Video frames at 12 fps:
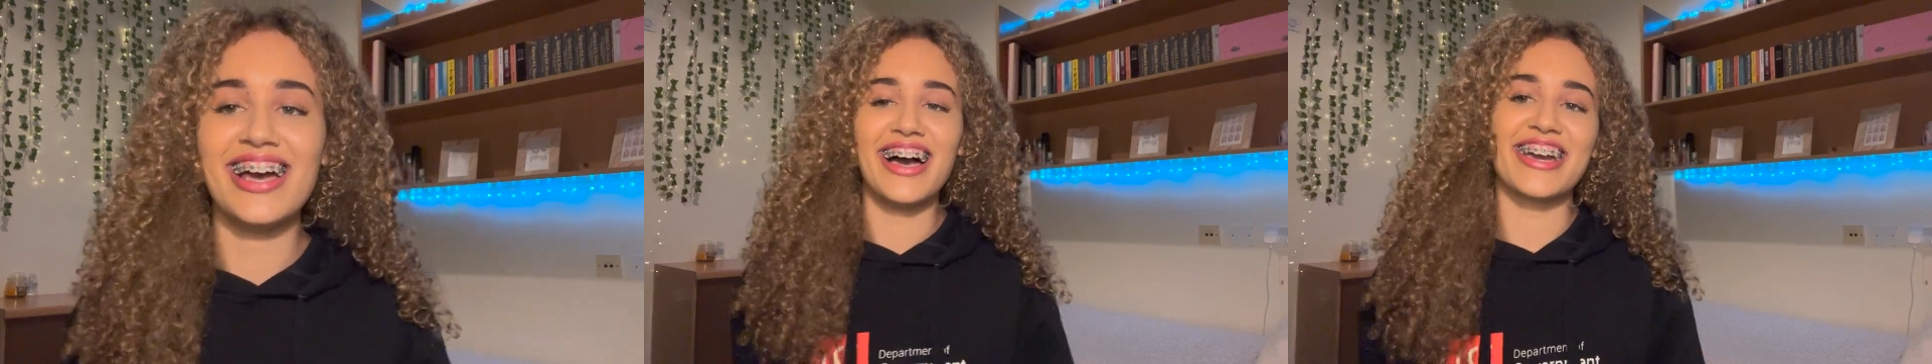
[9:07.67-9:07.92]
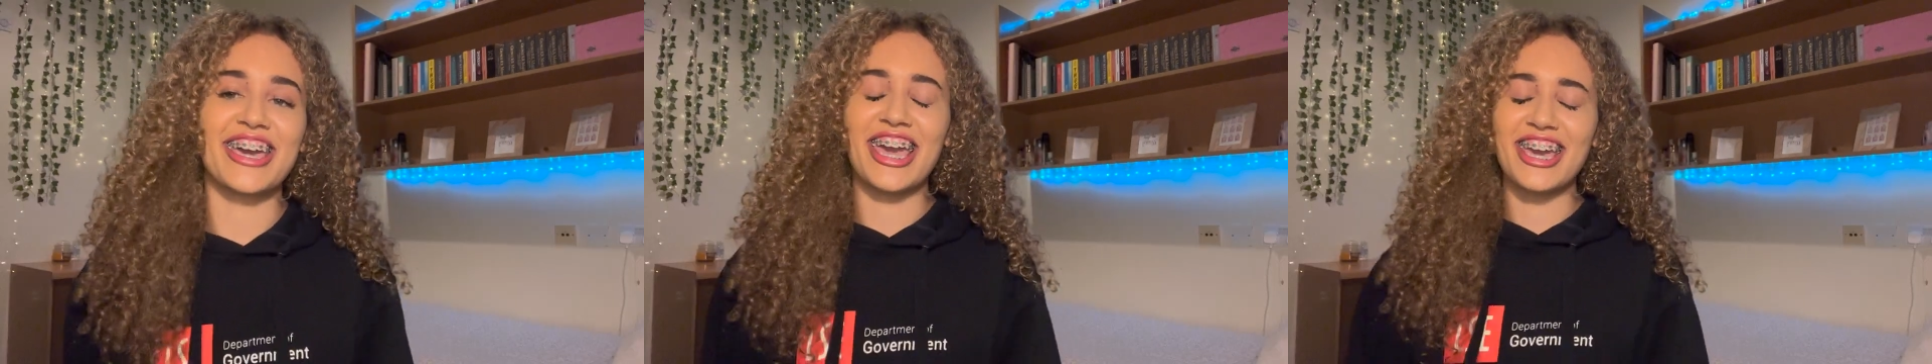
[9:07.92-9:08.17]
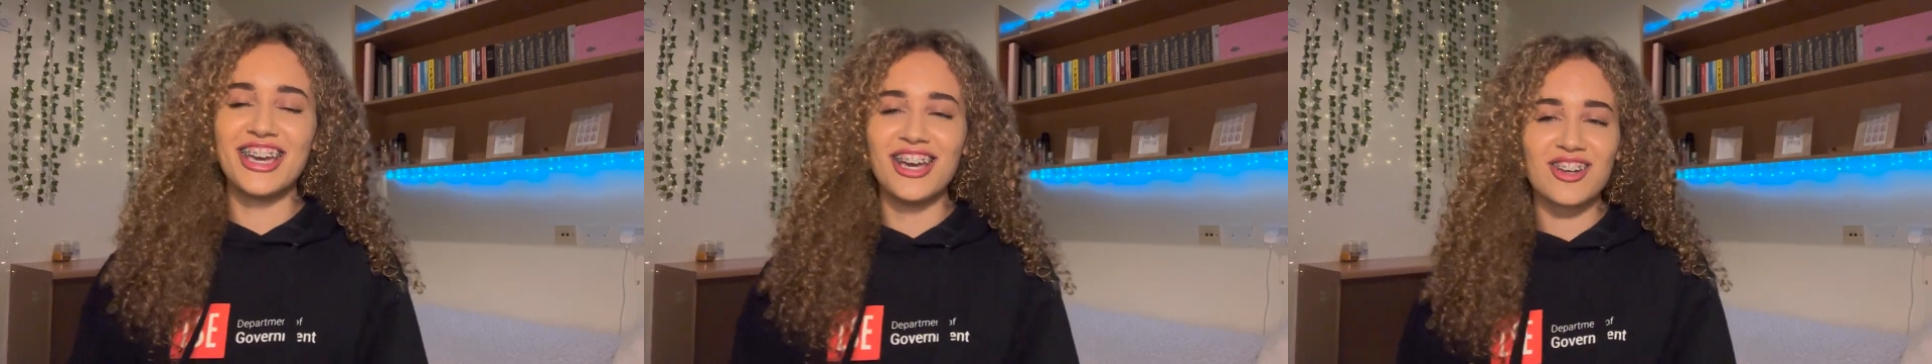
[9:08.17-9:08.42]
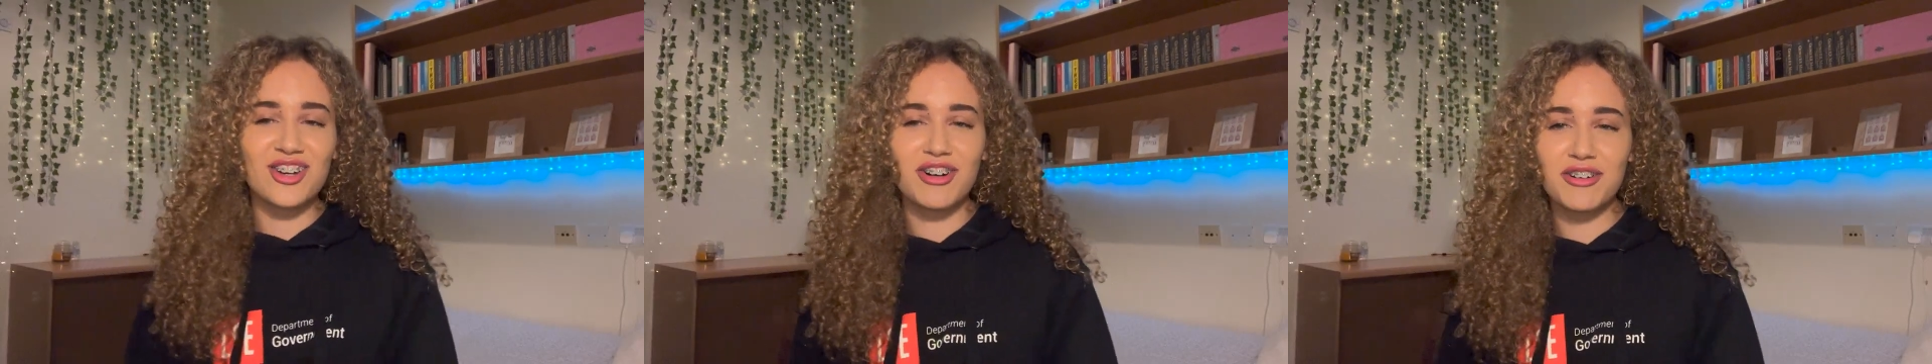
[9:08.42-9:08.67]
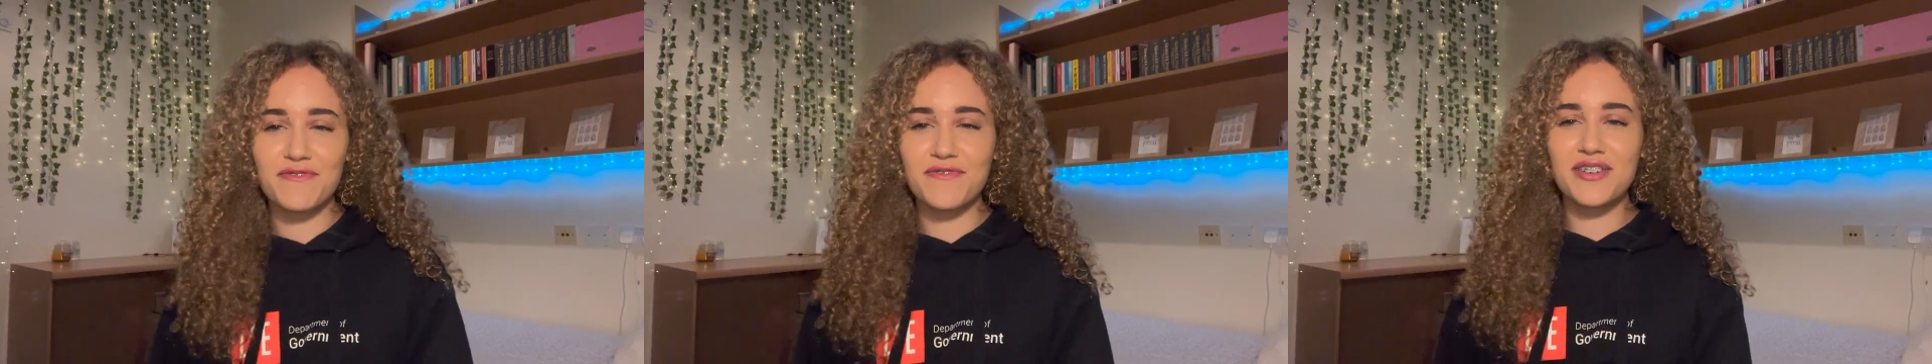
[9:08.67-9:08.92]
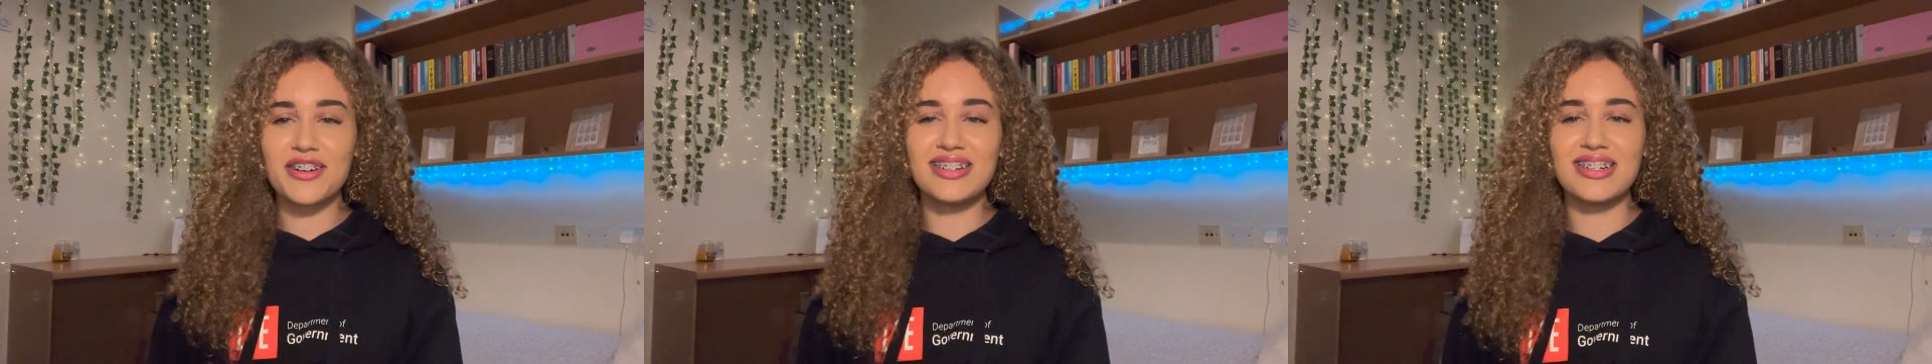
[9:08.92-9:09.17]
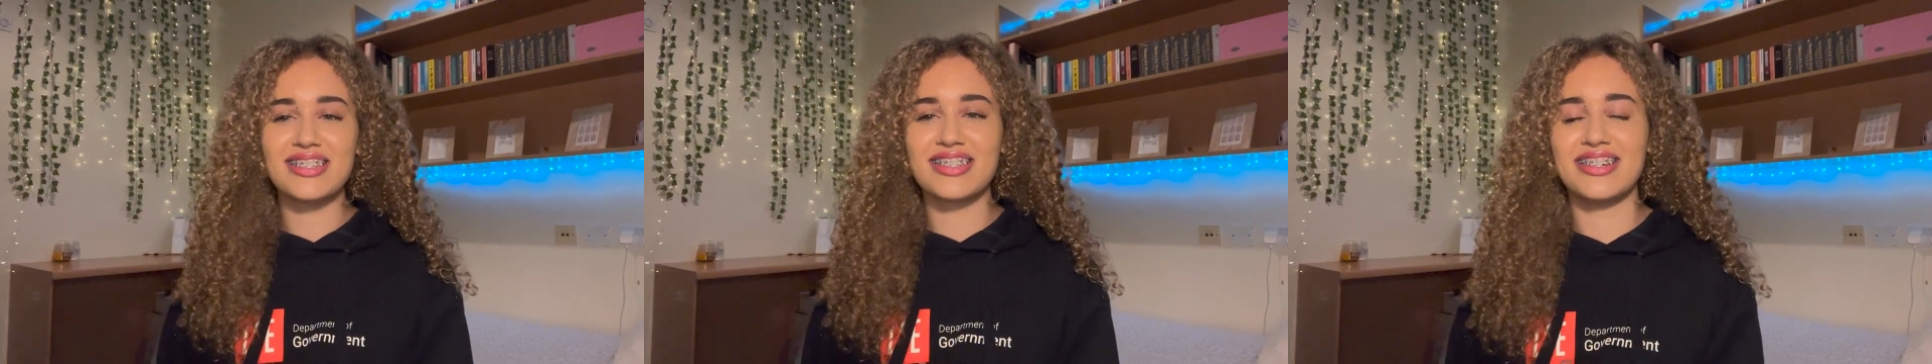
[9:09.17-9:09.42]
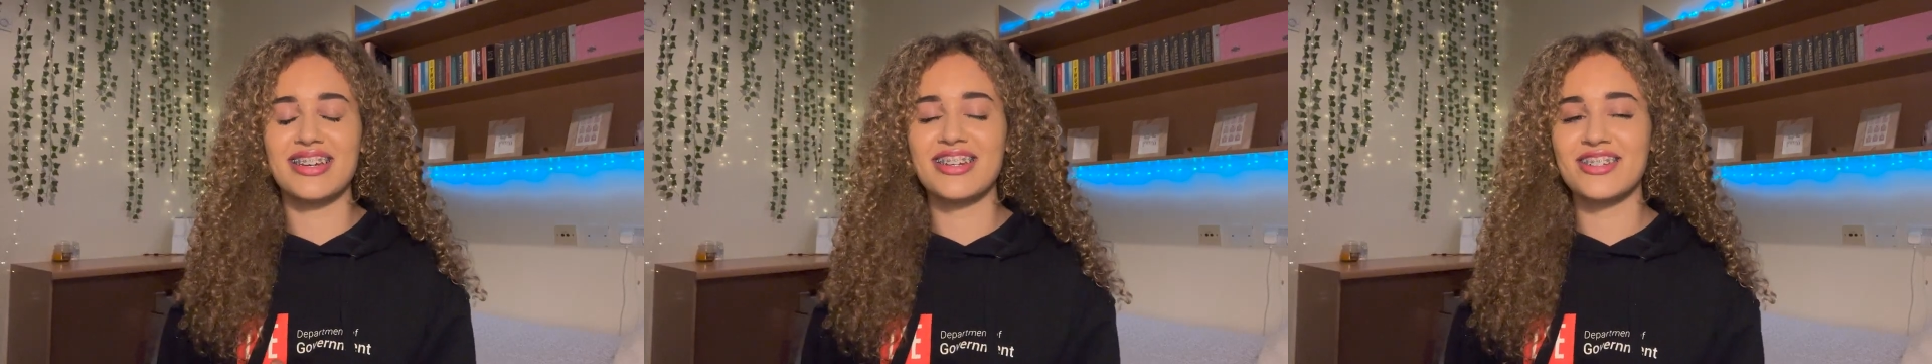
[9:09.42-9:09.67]
okay cutthroat is
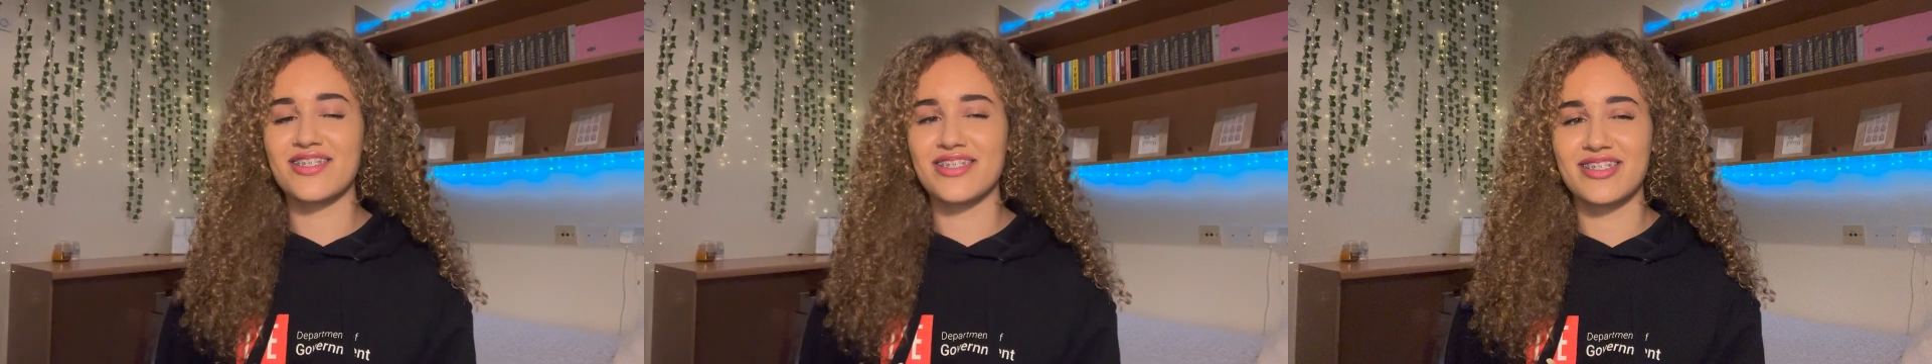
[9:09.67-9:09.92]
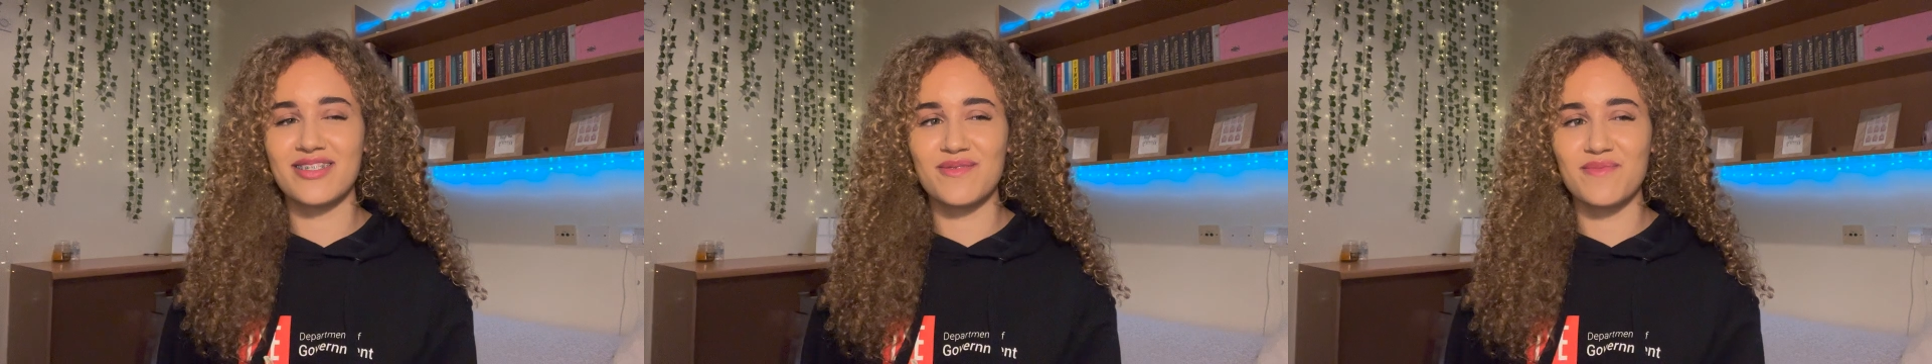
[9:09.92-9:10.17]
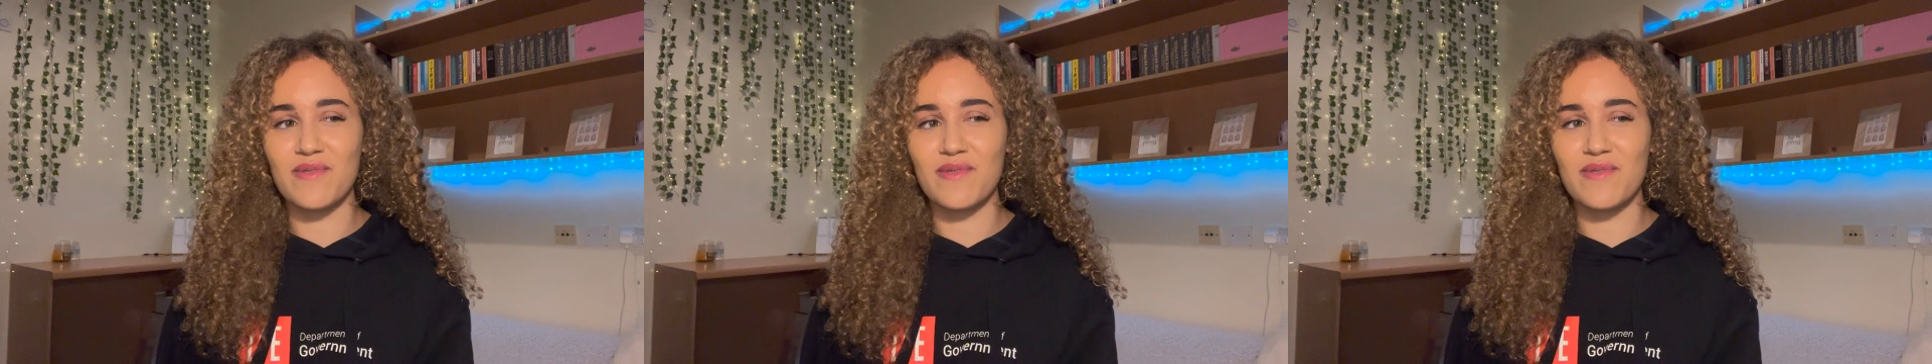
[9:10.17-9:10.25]
an interesting